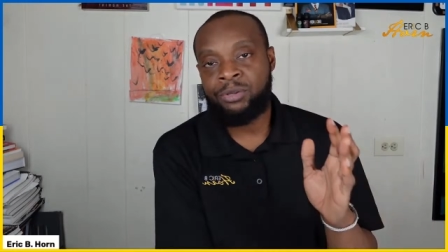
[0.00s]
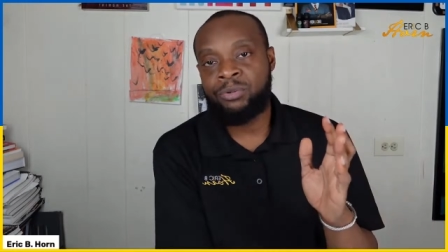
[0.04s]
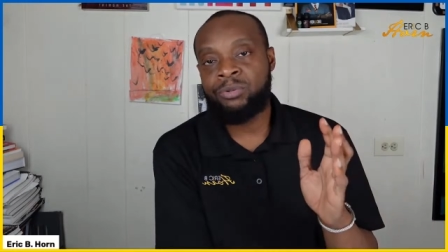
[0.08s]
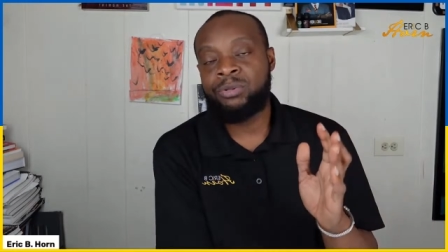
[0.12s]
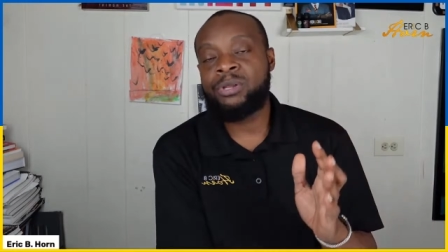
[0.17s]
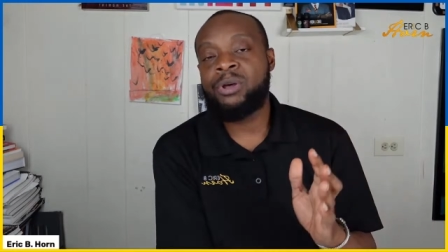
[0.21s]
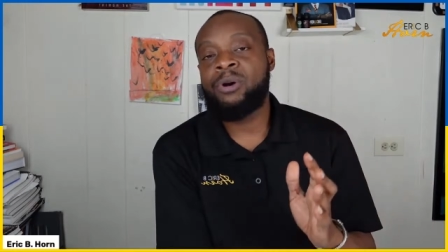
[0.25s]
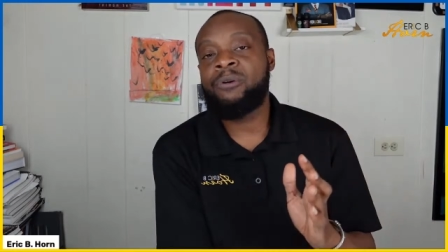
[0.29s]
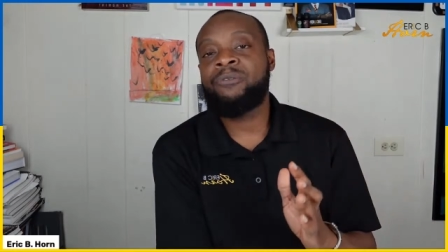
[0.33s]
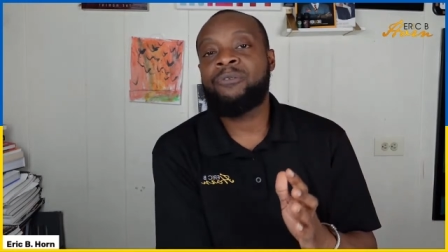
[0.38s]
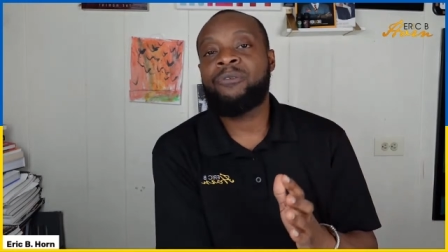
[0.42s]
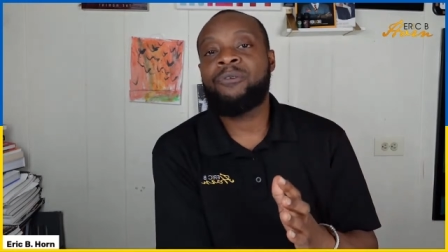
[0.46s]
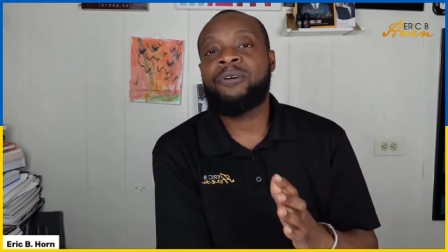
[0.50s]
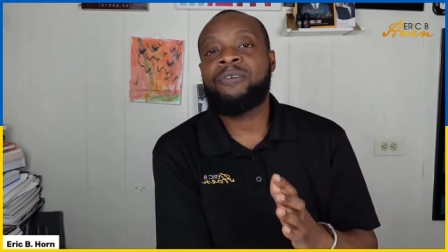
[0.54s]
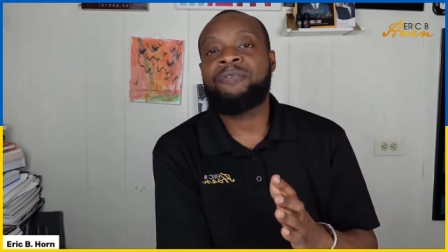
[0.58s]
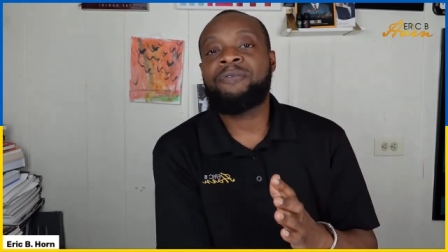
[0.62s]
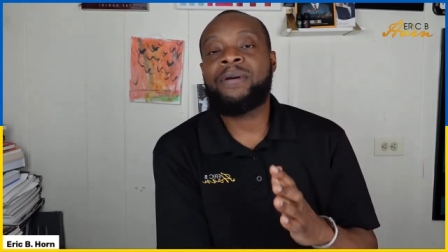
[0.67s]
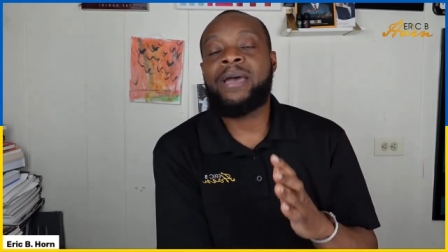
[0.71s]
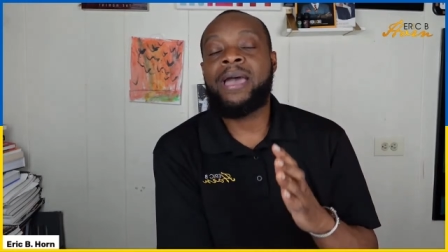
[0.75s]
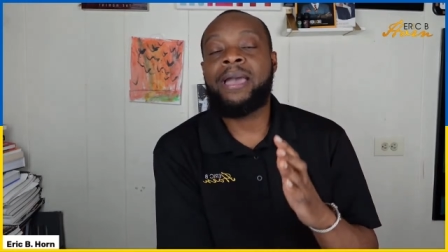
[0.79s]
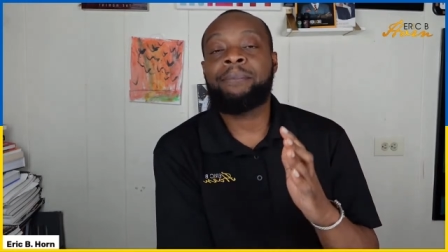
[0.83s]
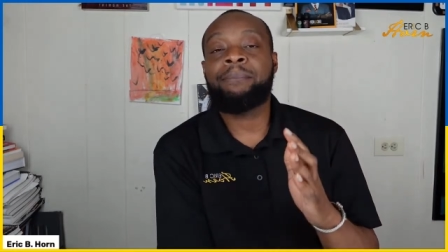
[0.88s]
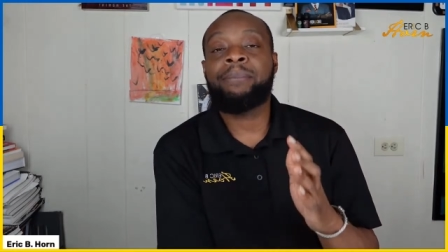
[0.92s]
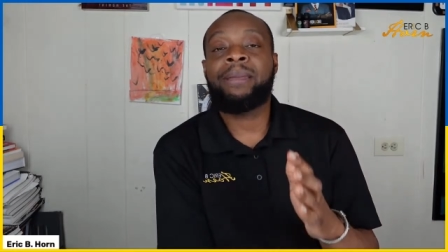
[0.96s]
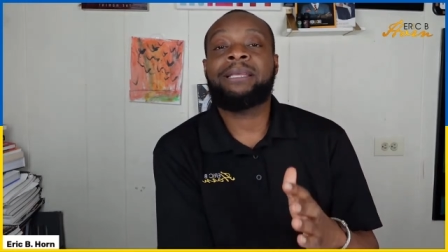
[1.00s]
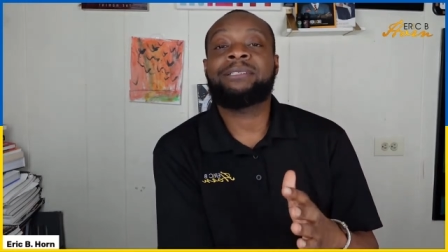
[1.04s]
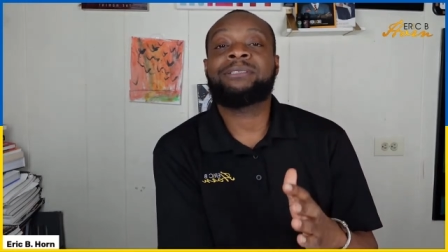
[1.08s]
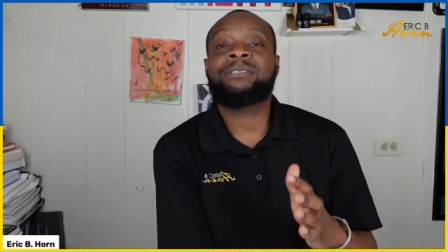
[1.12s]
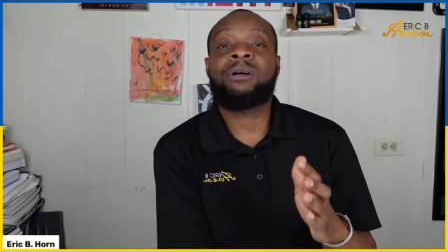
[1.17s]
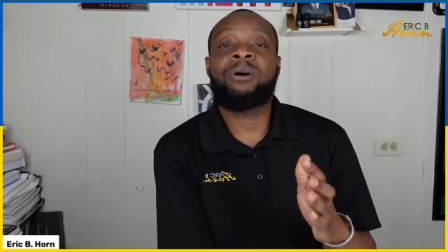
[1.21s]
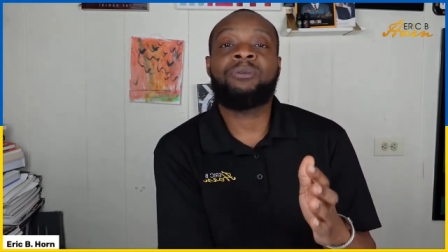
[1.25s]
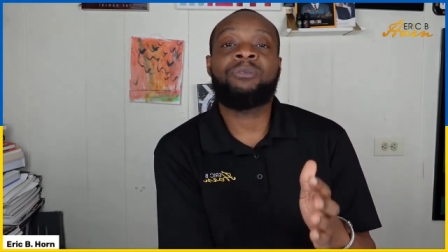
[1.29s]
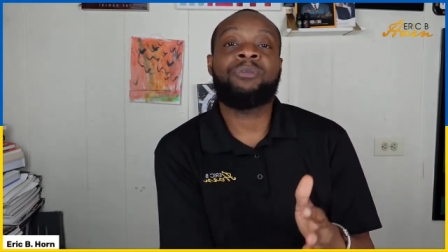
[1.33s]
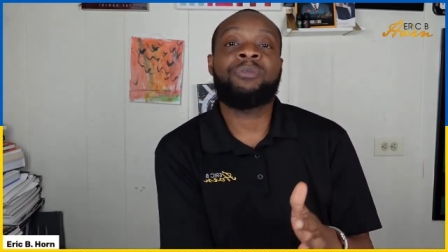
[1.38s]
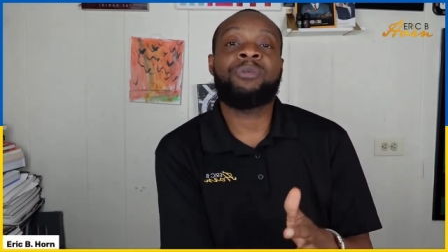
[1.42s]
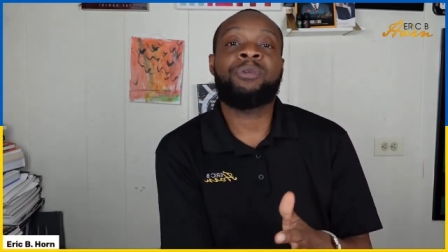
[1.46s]
and you know for a fact,
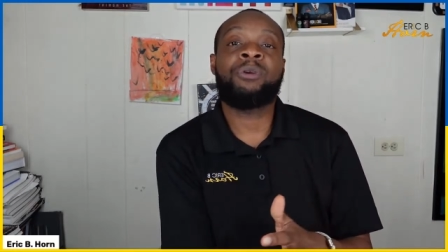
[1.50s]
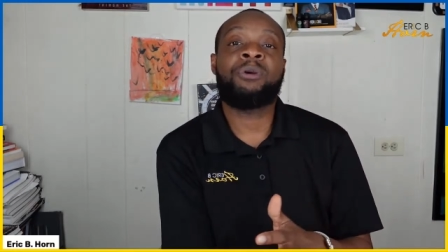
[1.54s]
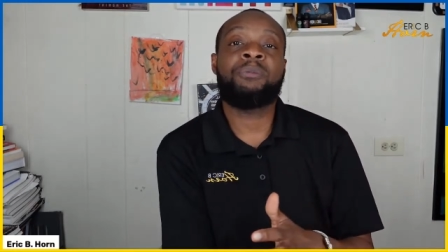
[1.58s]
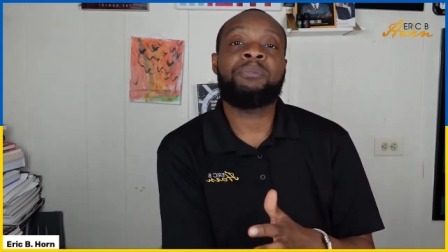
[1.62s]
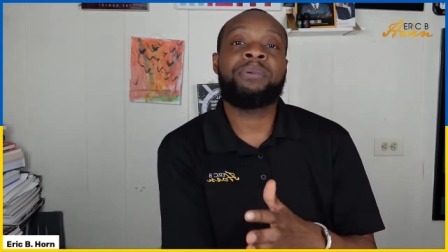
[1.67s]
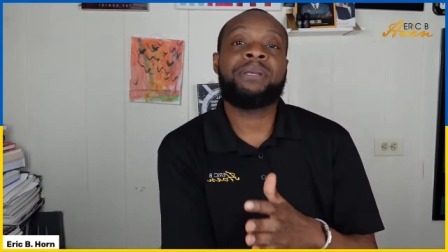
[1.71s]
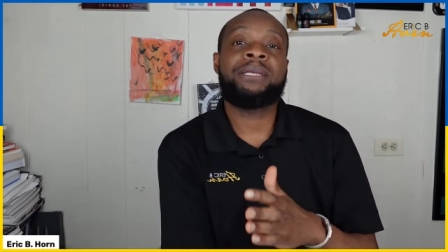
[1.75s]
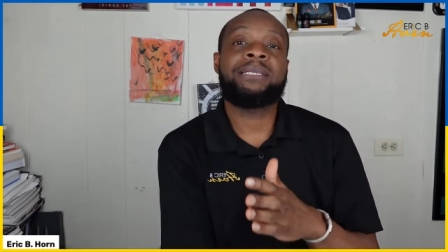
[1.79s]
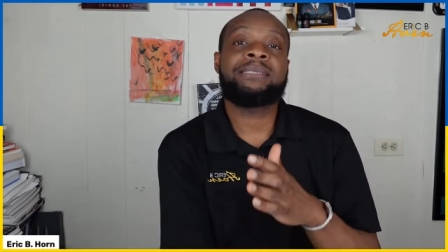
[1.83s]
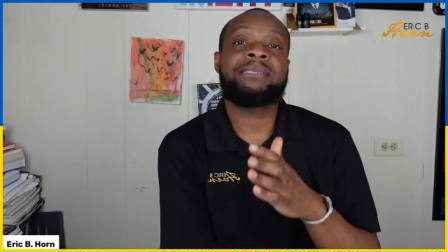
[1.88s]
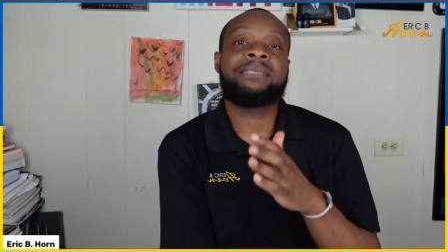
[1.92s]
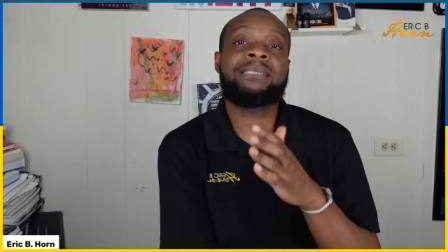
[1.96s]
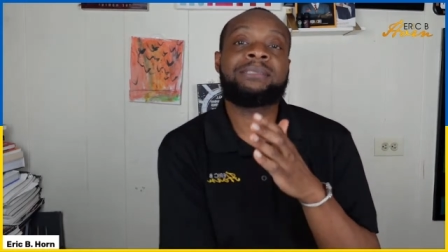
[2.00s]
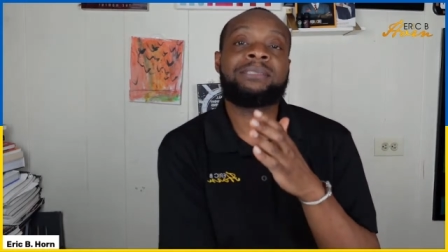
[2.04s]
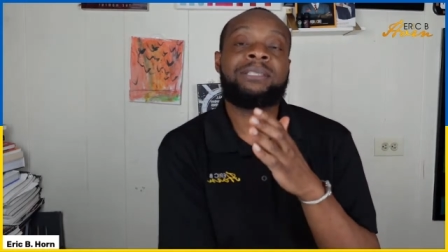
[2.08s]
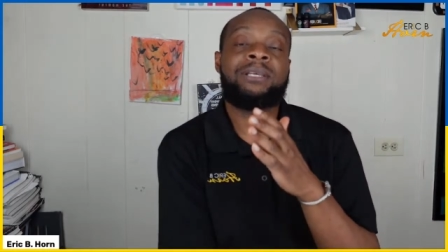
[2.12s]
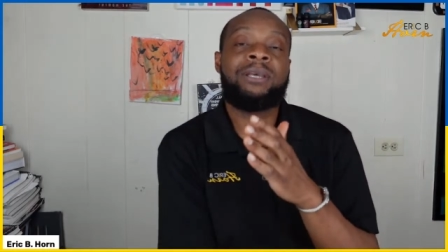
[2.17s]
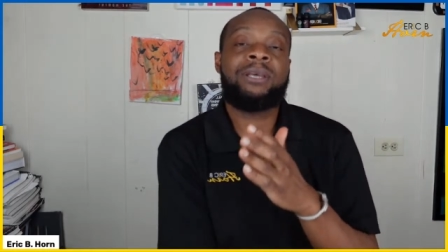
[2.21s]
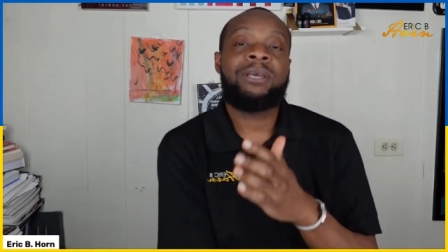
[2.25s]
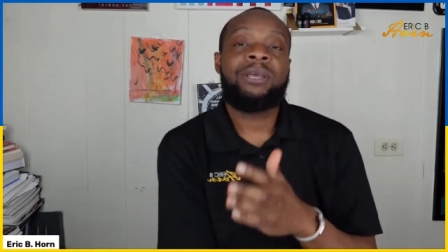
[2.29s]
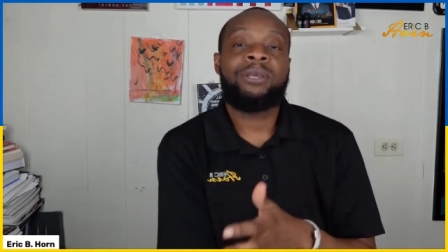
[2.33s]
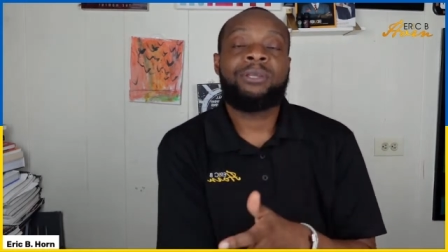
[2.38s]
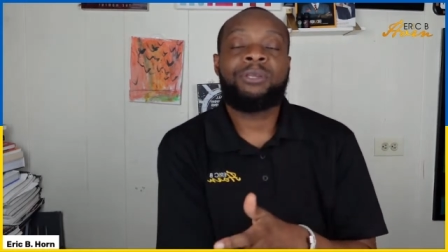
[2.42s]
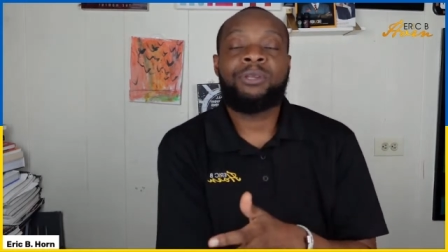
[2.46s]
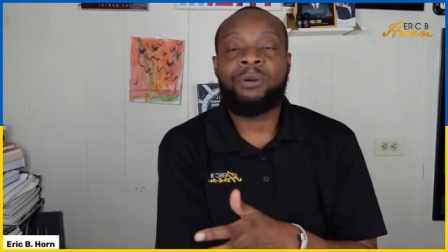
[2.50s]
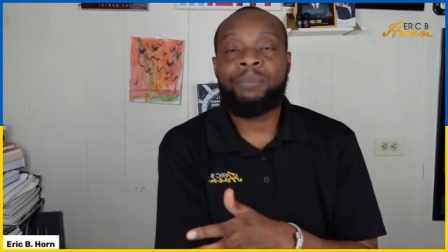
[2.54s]
based off of your business,